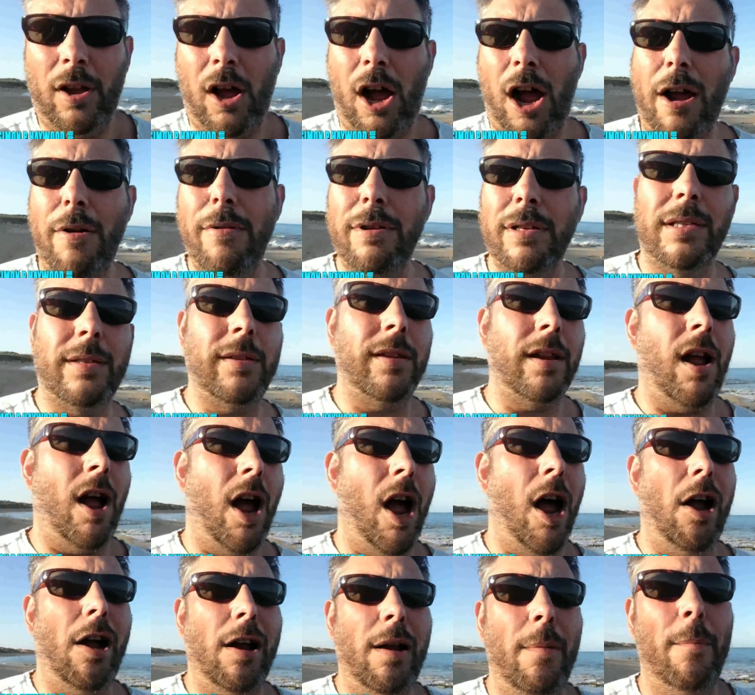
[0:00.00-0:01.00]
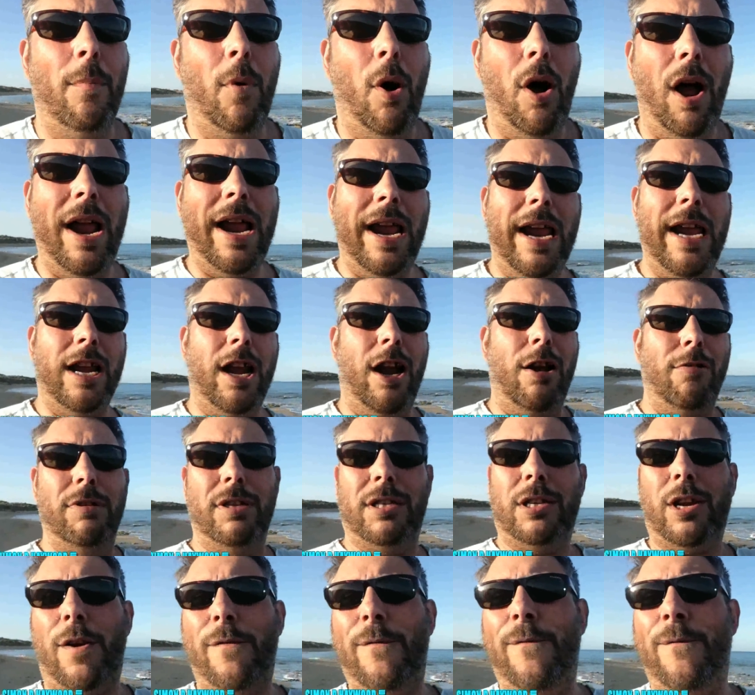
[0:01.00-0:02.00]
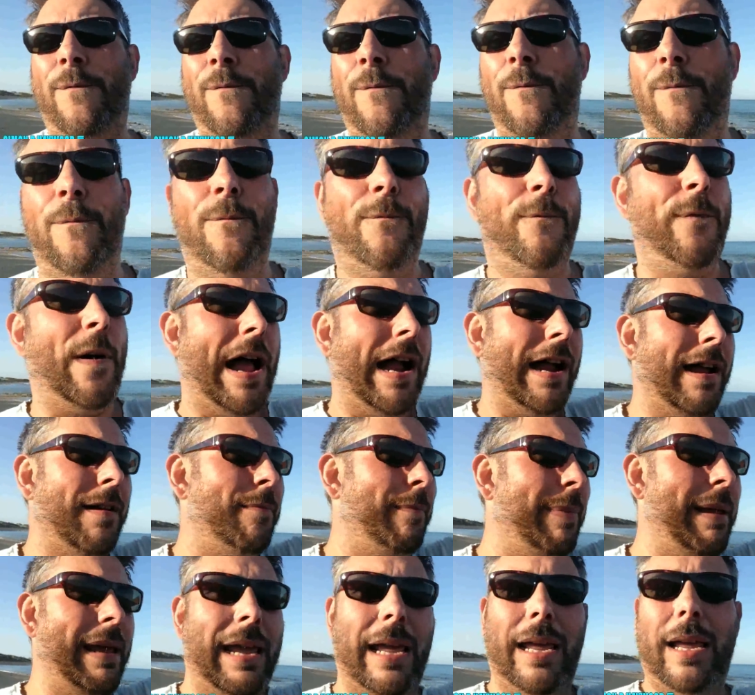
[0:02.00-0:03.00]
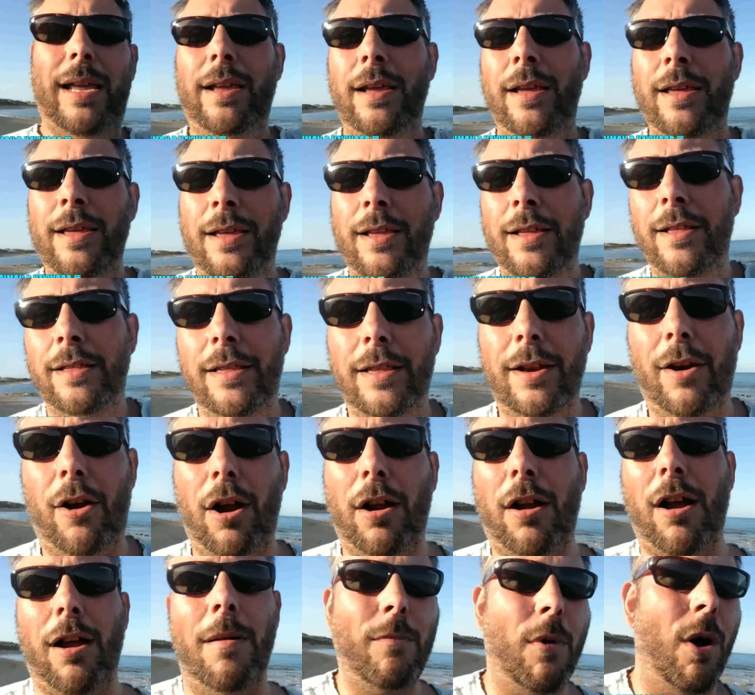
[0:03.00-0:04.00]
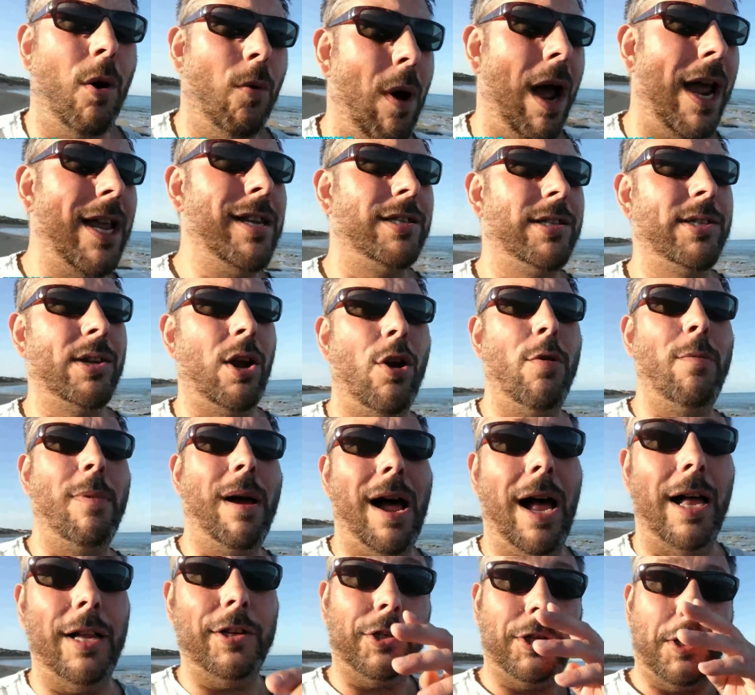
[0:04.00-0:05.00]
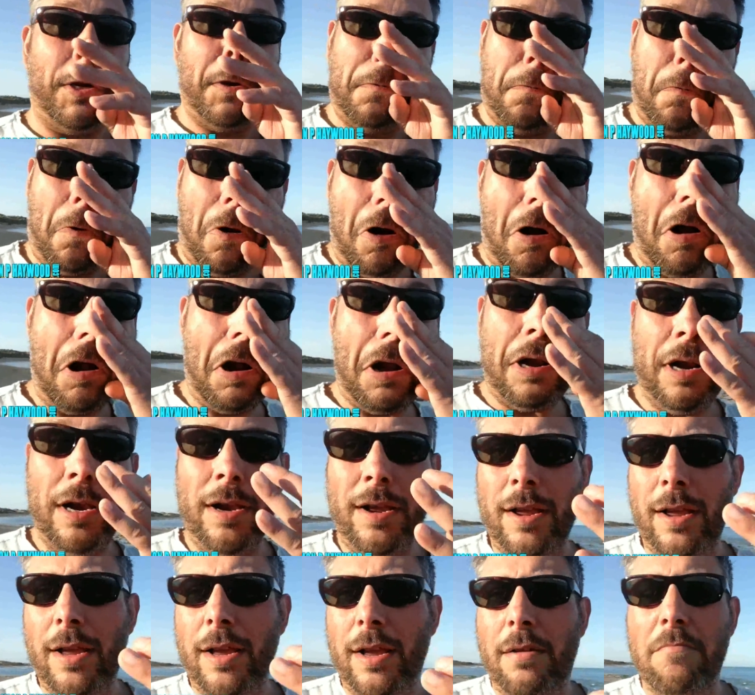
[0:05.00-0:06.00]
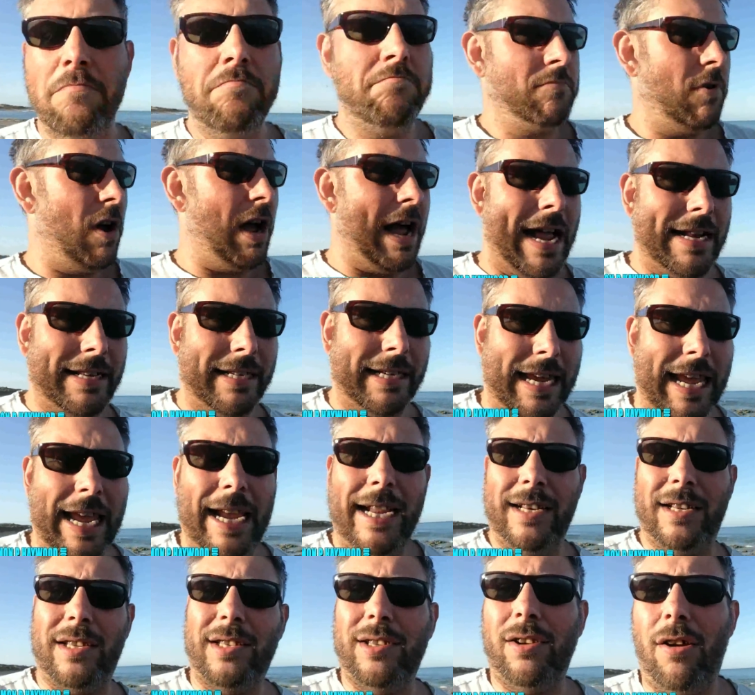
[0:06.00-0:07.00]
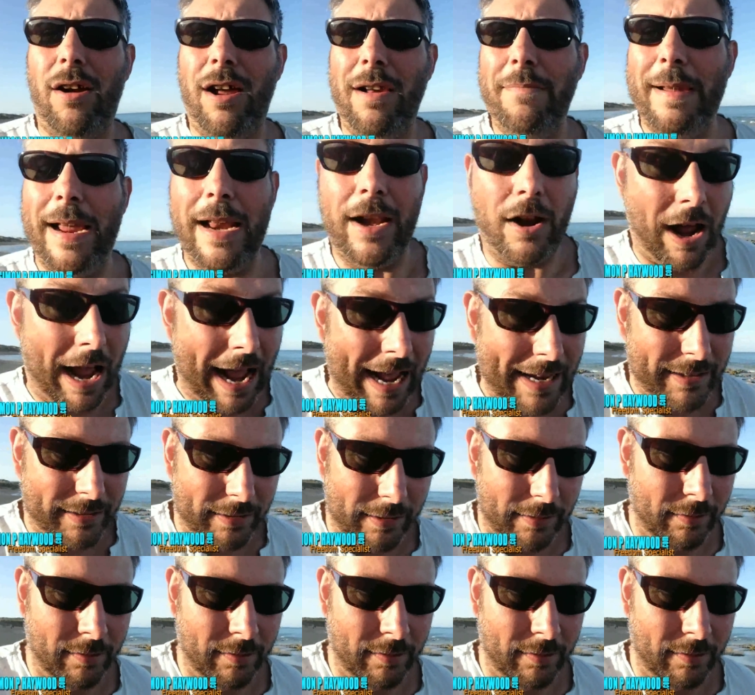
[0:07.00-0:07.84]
My ego was so fucking big that I got in my way so much, right? I had to kick it aside, man. I